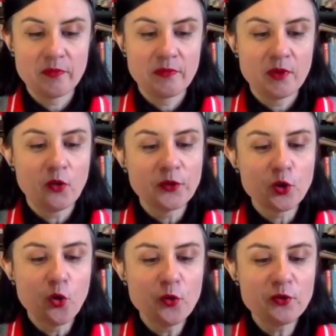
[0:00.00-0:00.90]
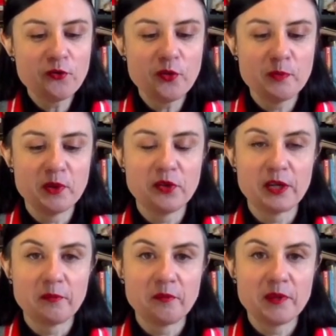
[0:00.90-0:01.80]
On the corner of the building
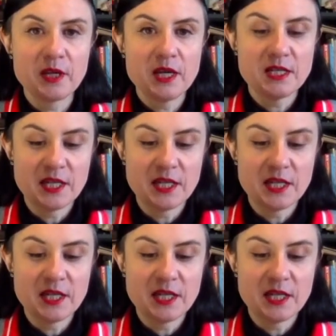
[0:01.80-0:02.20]
is an